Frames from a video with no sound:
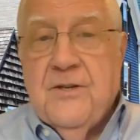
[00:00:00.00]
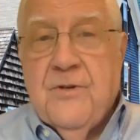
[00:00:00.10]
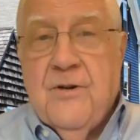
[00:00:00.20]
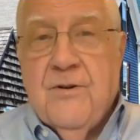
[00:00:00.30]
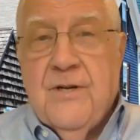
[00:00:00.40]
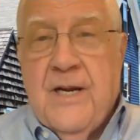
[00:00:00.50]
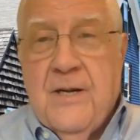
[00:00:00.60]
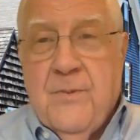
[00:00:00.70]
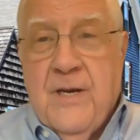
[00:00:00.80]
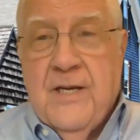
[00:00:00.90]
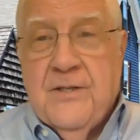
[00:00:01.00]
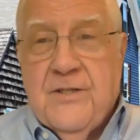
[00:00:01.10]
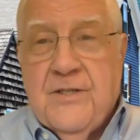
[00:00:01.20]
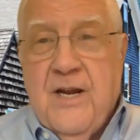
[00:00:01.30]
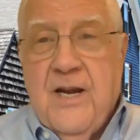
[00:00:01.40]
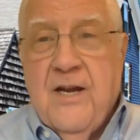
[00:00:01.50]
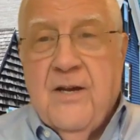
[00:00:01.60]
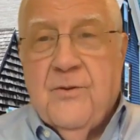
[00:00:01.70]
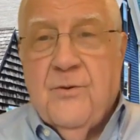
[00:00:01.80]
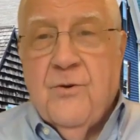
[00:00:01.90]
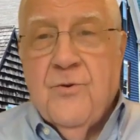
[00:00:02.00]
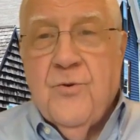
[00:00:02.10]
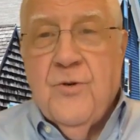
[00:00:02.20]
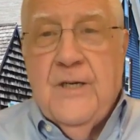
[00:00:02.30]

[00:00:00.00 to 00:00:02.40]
of your database and, uh, through